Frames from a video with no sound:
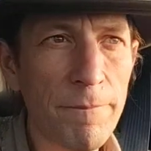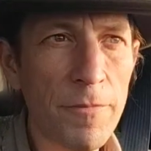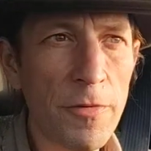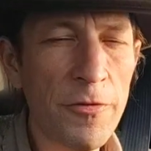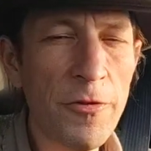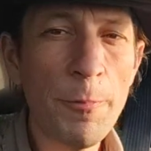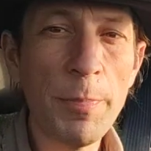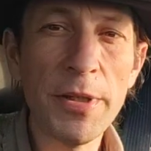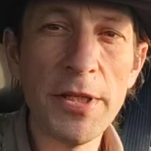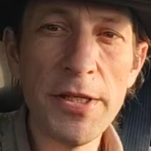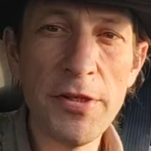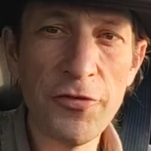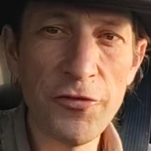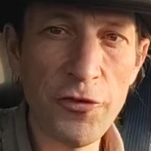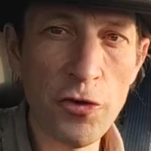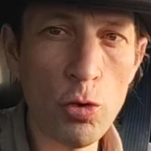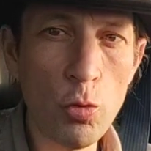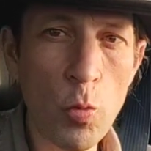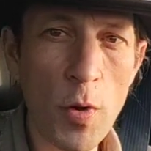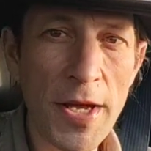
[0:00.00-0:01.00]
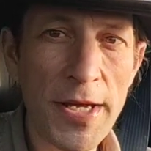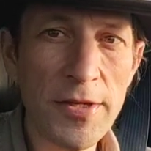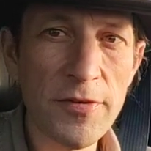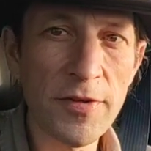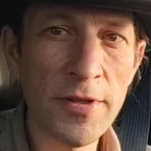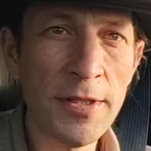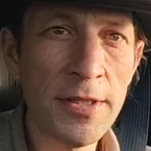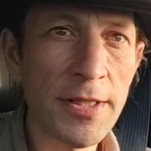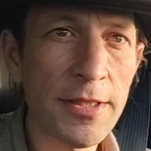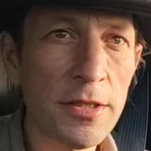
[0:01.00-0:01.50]
The police do wait
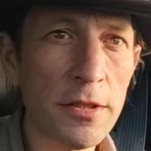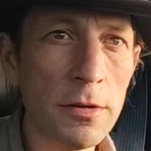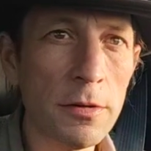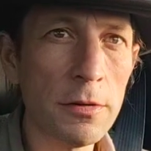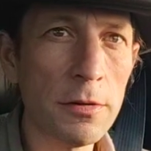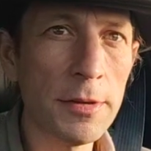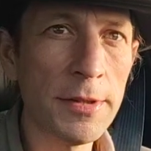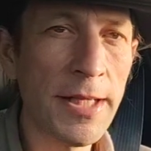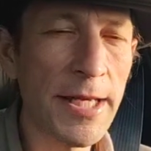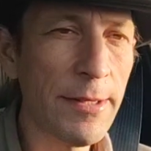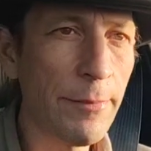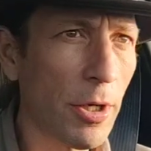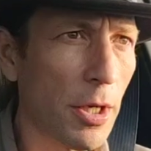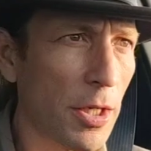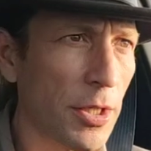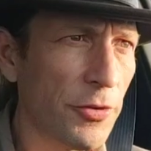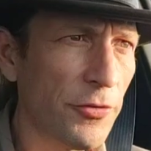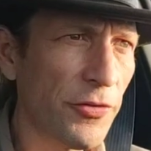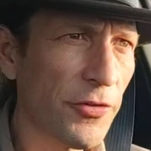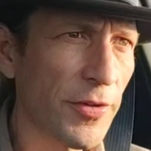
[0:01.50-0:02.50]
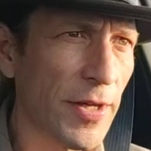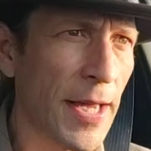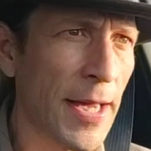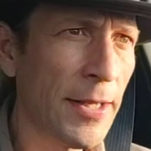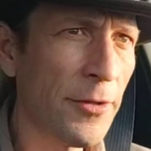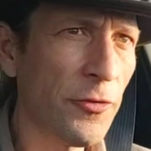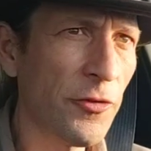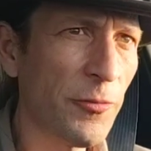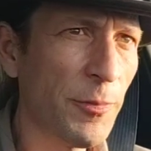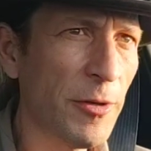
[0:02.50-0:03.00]
in little laybys,
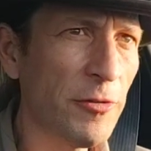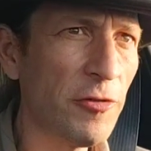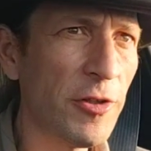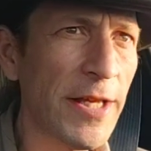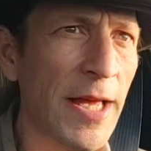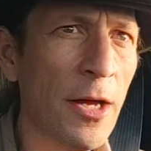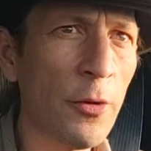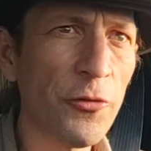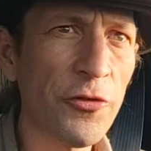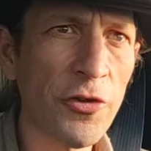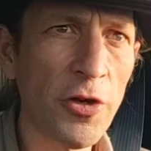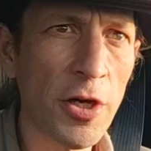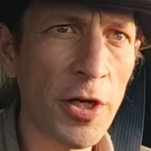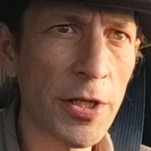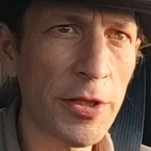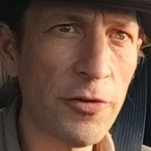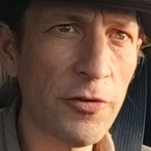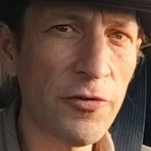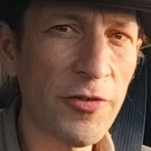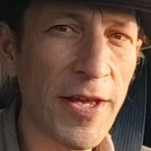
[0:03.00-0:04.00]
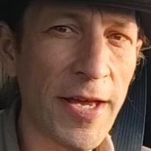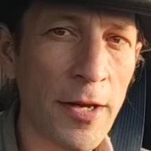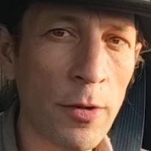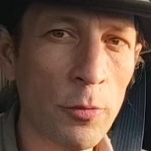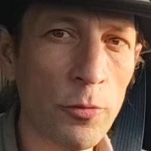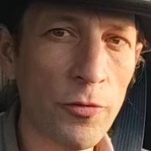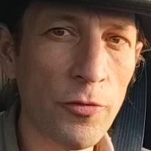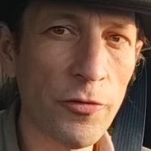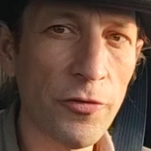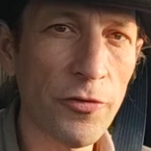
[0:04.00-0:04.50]
and especially outside
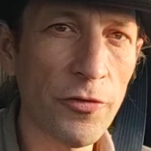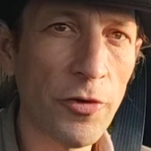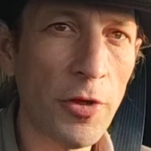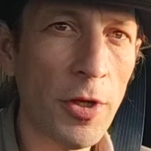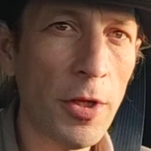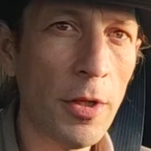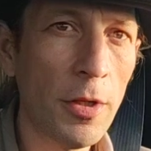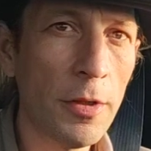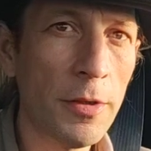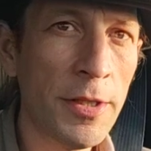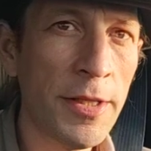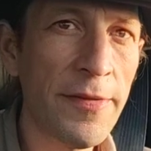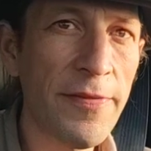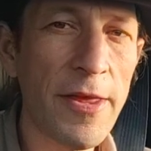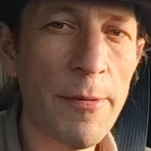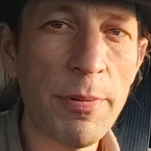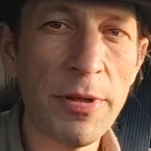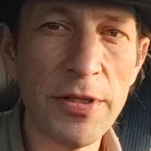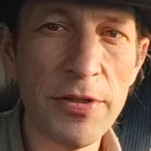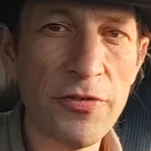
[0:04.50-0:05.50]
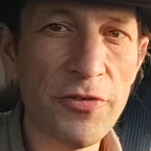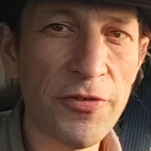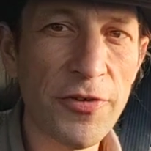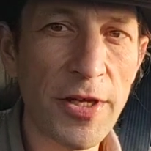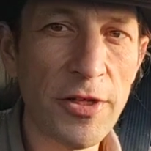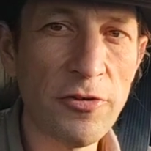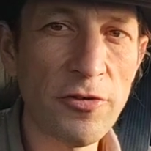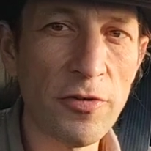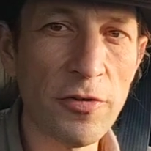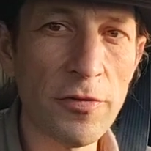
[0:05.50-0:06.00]
towns near their police
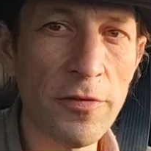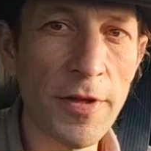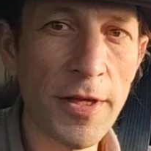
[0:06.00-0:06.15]
station.